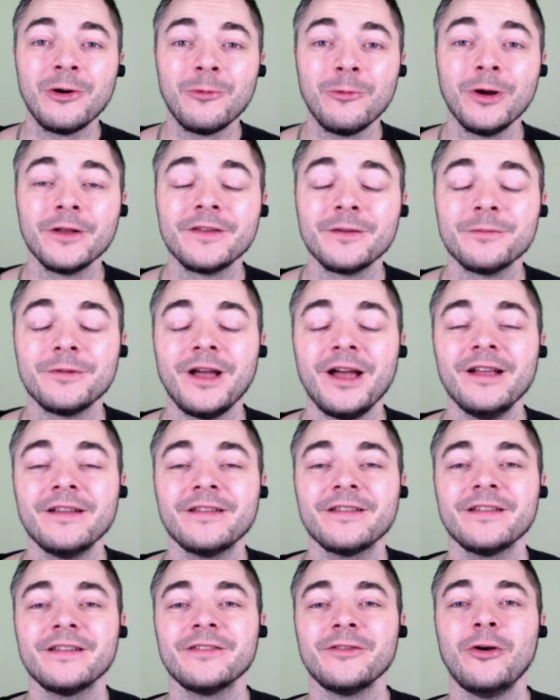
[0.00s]
What's up
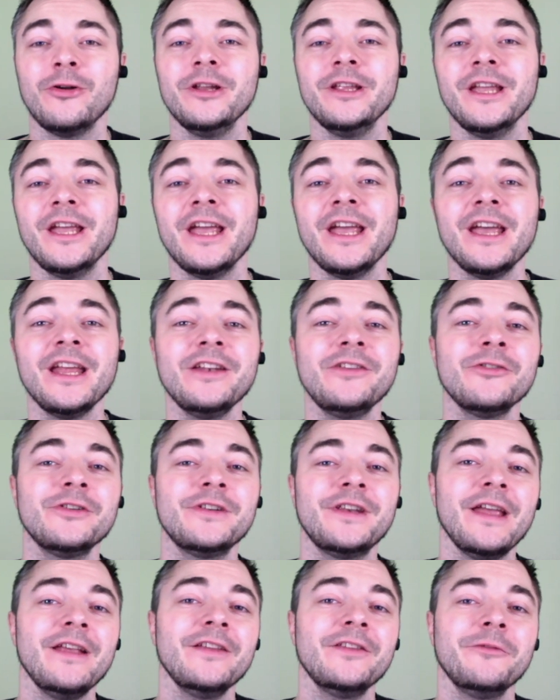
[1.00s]
guys, this is Ollie and
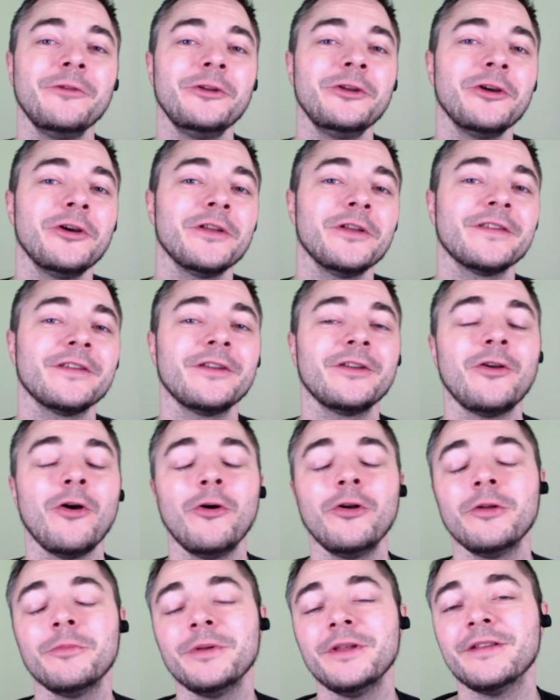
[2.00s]
today's video is
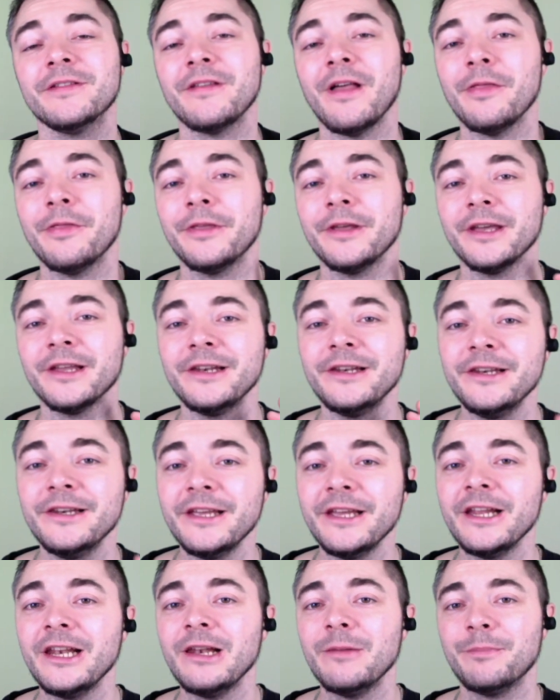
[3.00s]
gonna be something a
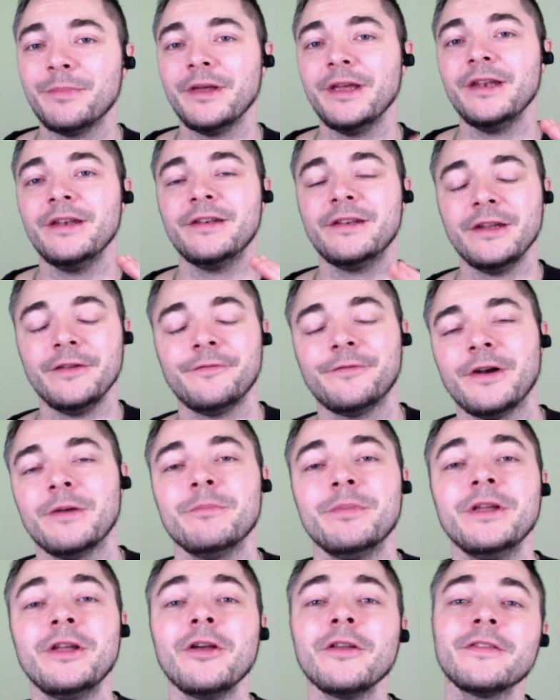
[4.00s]
little bit
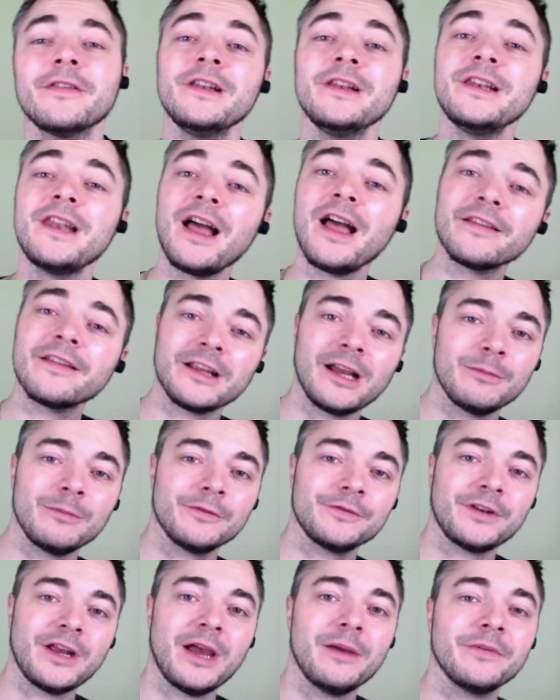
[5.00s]
different because the last couple
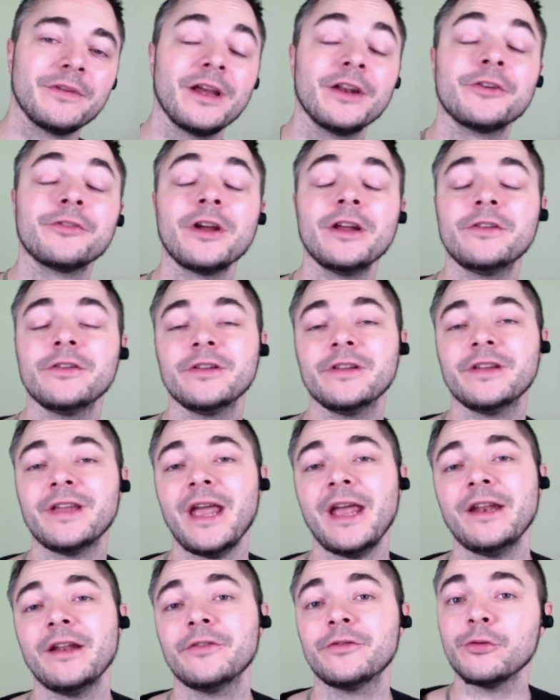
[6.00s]
of times I tried to
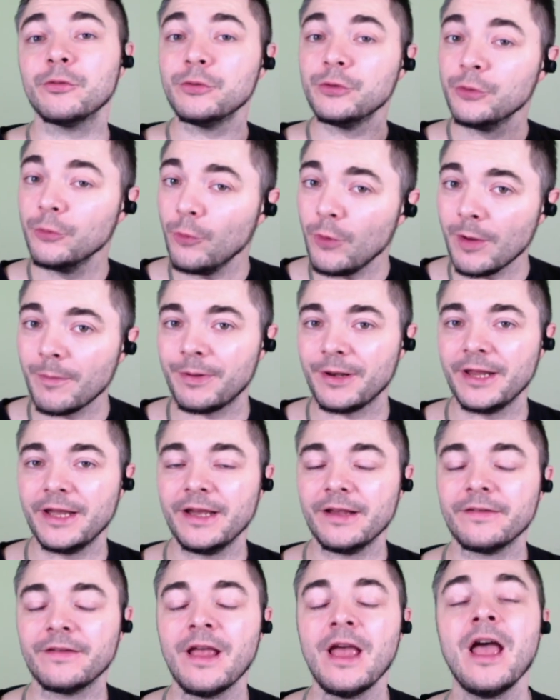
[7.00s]
cater to newer
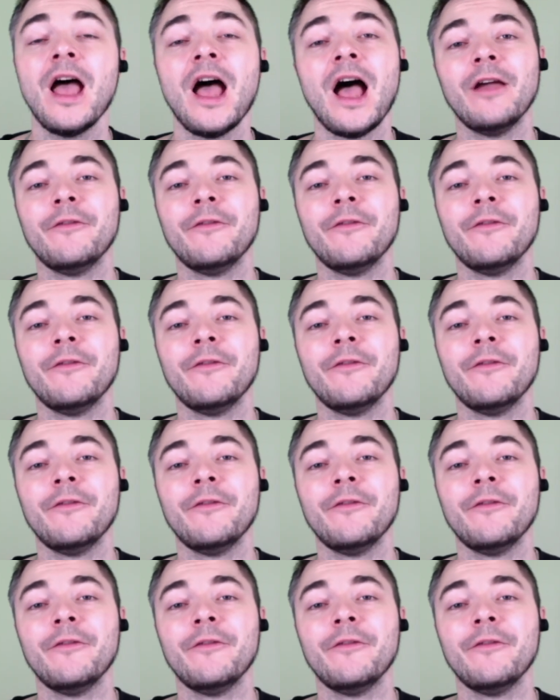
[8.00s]
players, I